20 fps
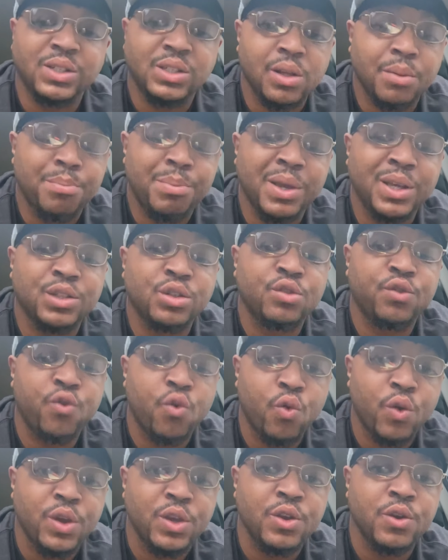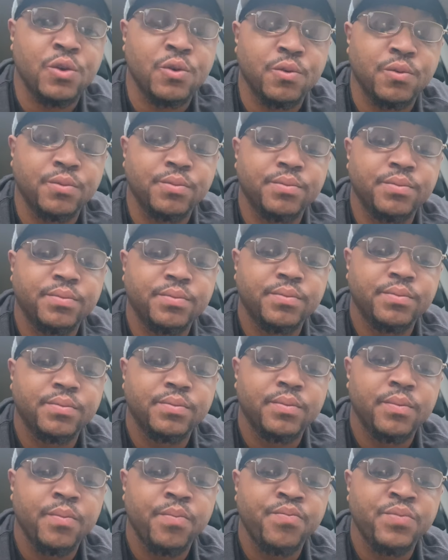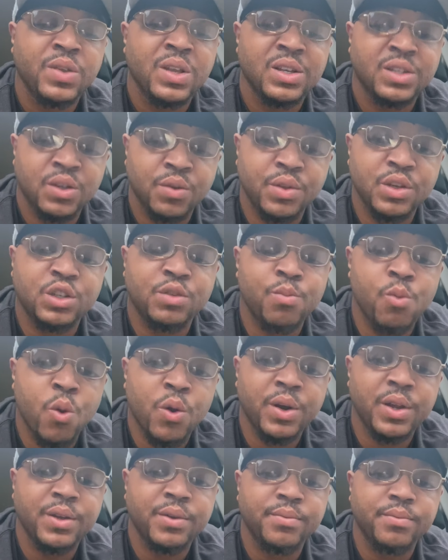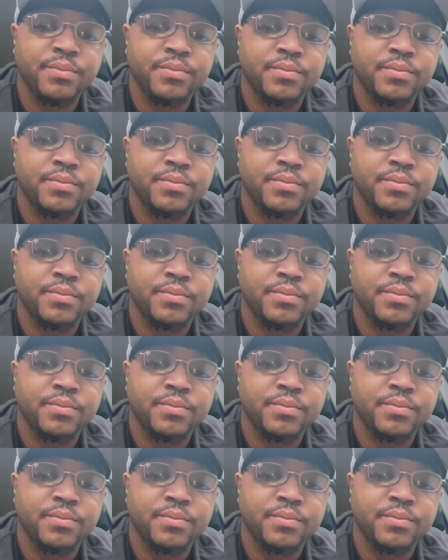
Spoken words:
the best for you. So this morning,